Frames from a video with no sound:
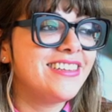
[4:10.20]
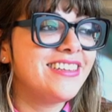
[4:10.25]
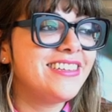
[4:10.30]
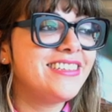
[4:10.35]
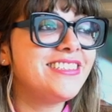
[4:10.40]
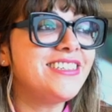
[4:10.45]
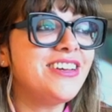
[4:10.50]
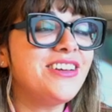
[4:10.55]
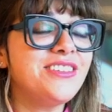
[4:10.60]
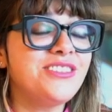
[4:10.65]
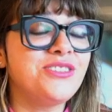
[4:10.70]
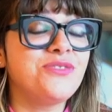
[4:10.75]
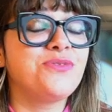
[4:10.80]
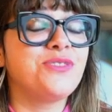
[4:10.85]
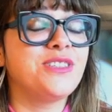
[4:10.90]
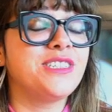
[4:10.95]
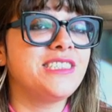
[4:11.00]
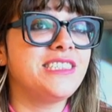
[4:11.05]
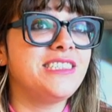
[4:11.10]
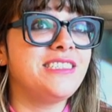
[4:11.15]
It's
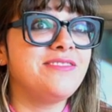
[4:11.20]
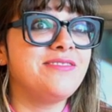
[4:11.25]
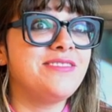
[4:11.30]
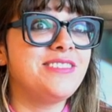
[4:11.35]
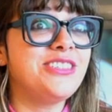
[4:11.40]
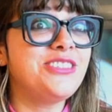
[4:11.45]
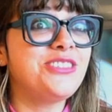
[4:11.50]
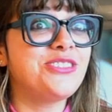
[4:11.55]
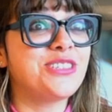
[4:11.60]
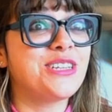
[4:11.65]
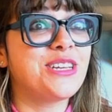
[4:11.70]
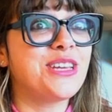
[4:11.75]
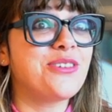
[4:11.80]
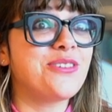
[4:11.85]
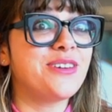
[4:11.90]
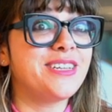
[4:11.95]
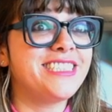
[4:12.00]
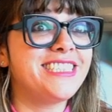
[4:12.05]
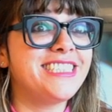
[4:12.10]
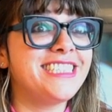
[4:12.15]
a tricky
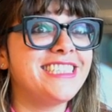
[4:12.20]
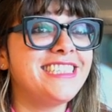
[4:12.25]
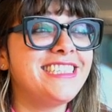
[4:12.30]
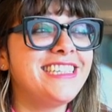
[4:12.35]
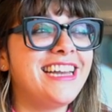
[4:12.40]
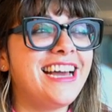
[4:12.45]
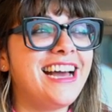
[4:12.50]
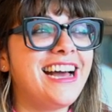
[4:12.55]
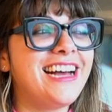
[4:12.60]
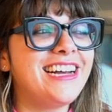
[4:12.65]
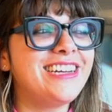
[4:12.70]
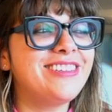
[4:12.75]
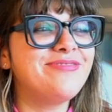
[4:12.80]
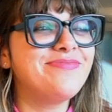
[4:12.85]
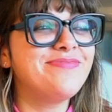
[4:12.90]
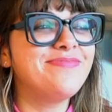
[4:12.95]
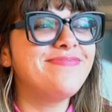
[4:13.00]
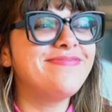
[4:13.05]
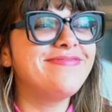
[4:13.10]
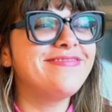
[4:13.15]
question.
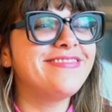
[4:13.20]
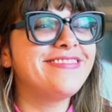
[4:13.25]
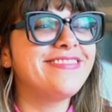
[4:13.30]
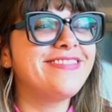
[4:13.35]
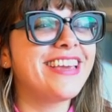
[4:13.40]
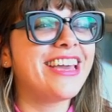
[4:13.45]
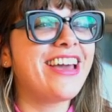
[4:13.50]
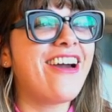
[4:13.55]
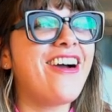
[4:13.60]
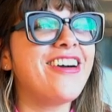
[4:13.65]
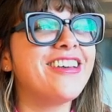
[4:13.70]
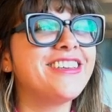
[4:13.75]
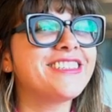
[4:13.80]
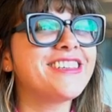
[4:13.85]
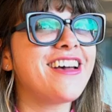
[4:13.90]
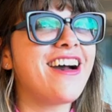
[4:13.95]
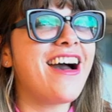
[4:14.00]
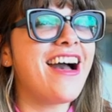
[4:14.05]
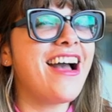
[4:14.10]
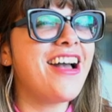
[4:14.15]

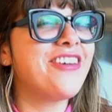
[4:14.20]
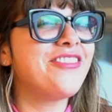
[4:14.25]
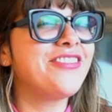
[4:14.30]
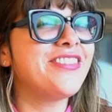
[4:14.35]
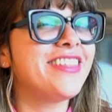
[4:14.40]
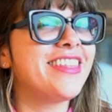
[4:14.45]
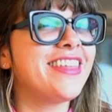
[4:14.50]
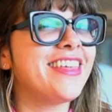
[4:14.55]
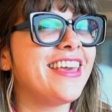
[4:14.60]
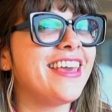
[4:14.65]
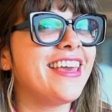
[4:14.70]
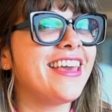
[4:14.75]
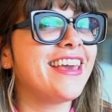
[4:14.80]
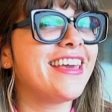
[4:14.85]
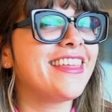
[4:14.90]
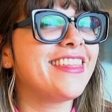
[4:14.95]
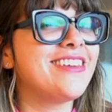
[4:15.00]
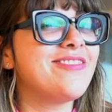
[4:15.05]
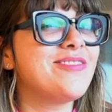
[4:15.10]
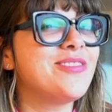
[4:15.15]
Because I often
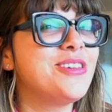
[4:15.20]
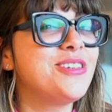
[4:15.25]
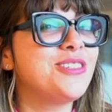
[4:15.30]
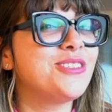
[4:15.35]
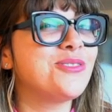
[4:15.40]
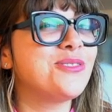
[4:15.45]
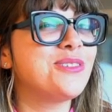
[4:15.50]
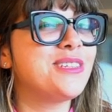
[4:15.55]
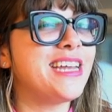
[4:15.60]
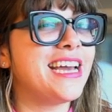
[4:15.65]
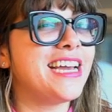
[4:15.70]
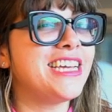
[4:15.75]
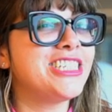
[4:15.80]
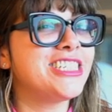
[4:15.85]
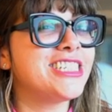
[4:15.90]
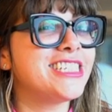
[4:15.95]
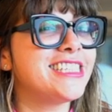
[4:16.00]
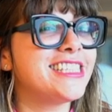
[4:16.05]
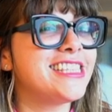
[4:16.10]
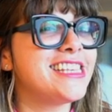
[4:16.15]
think the most
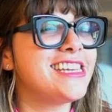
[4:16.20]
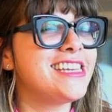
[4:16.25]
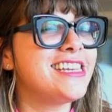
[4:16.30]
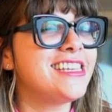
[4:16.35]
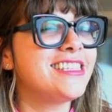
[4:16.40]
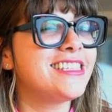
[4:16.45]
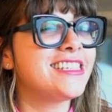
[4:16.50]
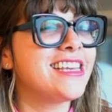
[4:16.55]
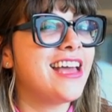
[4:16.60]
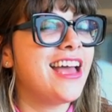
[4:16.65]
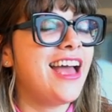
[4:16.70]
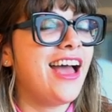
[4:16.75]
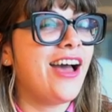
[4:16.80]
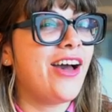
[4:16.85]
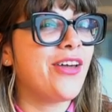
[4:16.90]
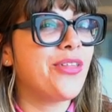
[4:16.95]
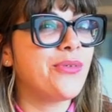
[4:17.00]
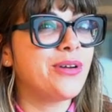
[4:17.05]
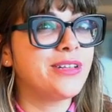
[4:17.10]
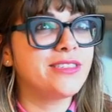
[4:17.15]
audacious things
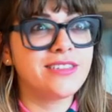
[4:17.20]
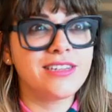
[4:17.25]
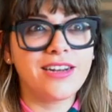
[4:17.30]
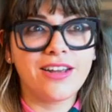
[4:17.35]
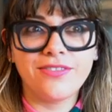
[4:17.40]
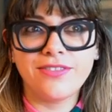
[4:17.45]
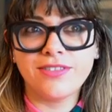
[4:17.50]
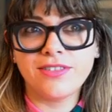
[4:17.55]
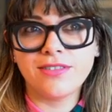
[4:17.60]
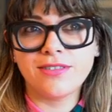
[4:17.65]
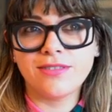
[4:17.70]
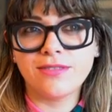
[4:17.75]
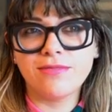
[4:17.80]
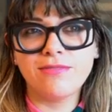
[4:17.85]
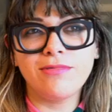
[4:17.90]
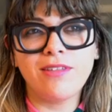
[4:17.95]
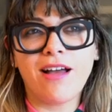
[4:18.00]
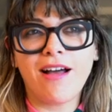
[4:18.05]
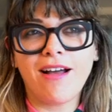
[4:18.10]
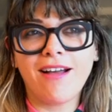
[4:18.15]
are the ones that I've
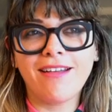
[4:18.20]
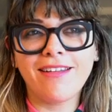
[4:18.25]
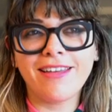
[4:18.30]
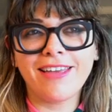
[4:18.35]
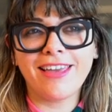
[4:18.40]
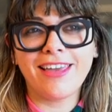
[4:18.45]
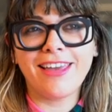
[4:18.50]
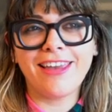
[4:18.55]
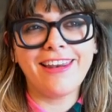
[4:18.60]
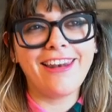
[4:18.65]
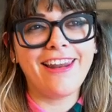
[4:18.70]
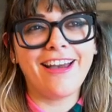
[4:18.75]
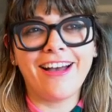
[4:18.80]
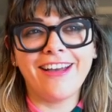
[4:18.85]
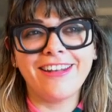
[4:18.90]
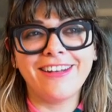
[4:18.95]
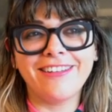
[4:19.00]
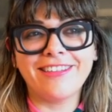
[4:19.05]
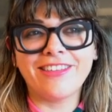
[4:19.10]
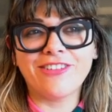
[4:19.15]
snuck in
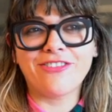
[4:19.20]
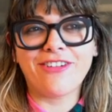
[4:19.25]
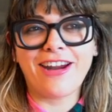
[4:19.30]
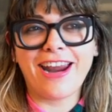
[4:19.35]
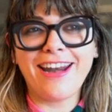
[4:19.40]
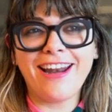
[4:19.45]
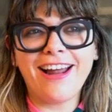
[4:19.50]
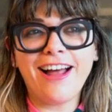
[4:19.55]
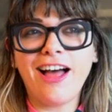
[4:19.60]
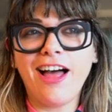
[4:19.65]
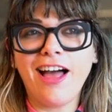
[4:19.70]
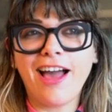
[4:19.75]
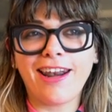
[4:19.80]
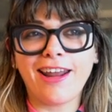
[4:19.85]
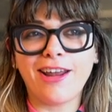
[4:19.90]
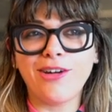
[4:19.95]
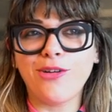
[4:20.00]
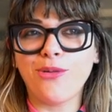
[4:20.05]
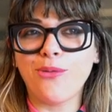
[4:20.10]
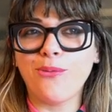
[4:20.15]
under the radar,
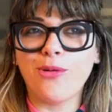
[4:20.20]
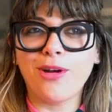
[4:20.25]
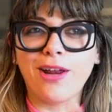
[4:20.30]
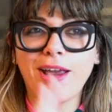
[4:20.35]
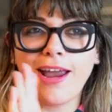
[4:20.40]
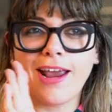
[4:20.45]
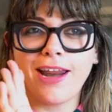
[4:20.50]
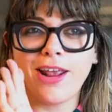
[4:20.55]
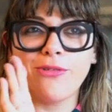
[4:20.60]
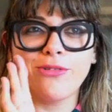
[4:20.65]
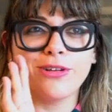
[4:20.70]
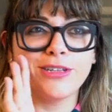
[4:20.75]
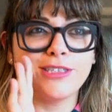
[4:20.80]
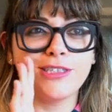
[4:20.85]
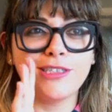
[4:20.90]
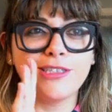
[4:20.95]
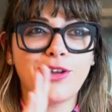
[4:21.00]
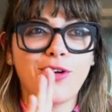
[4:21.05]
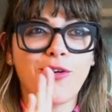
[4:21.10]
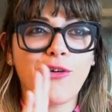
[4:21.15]
and I don't want anyone
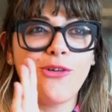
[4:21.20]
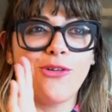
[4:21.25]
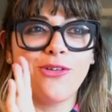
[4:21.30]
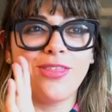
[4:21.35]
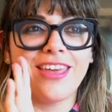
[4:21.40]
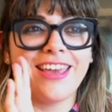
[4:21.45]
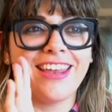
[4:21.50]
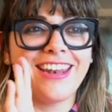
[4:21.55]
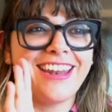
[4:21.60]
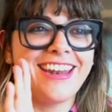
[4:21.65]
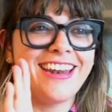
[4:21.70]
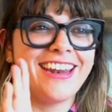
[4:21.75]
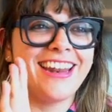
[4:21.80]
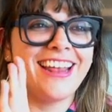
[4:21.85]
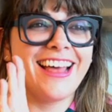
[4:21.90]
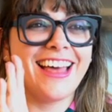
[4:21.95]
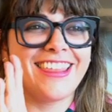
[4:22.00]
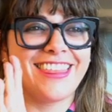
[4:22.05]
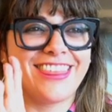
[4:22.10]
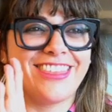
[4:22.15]
to know that
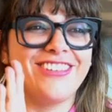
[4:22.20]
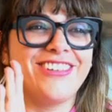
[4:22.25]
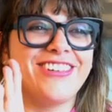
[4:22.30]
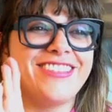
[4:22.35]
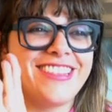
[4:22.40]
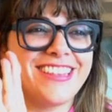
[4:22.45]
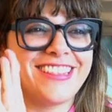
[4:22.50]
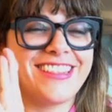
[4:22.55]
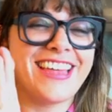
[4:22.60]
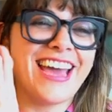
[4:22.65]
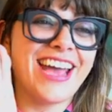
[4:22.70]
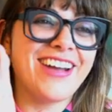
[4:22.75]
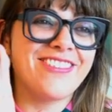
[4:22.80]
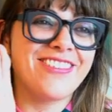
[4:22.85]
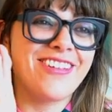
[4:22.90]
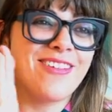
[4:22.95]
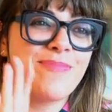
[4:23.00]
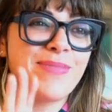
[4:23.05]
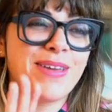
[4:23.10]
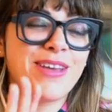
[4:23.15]
I thought that they
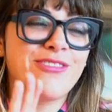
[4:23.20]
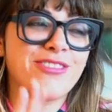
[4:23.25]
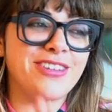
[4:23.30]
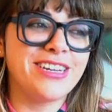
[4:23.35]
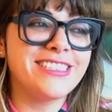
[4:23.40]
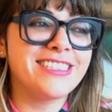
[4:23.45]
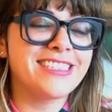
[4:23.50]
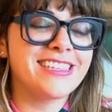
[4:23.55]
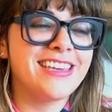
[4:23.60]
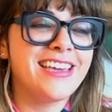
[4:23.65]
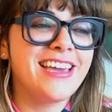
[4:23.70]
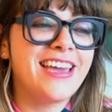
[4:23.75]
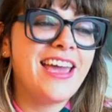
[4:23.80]
were a big risk.